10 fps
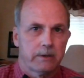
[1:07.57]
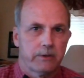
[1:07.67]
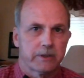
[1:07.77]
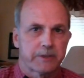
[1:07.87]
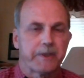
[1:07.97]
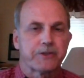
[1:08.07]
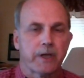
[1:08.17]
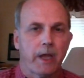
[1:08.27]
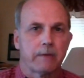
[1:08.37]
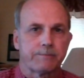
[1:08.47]
speech
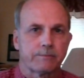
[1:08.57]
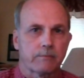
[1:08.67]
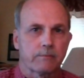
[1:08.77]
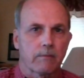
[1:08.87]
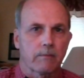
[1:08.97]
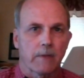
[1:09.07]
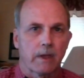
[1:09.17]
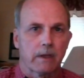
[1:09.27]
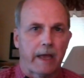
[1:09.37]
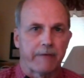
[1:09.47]
again
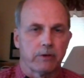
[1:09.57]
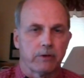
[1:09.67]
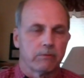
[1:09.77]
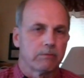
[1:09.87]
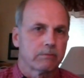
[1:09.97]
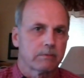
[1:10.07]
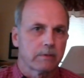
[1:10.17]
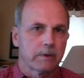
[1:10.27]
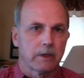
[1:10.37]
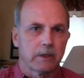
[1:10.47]
after you
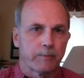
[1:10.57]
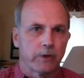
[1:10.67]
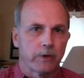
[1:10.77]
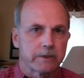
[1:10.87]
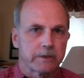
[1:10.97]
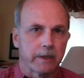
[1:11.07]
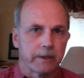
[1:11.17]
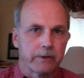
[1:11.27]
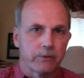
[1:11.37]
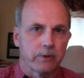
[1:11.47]
get a little more insight
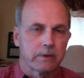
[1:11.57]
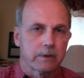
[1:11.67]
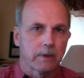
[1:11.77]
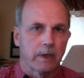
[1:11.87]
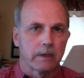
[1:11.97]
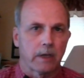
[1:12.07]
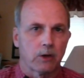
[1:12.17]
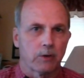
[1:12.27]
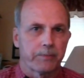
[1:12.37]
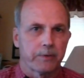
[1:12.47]
into it, and I
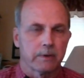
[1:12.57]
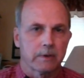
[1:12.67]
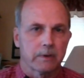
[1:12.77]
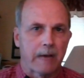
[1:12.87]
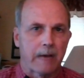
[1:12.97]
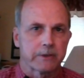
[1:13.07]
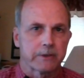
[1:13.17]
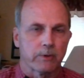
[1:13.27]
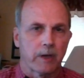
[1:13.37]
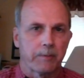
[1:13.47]
hope the comments
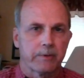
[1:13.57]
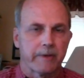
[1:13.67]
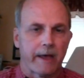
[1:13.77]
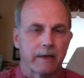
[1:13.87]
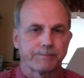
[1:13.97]
will help that.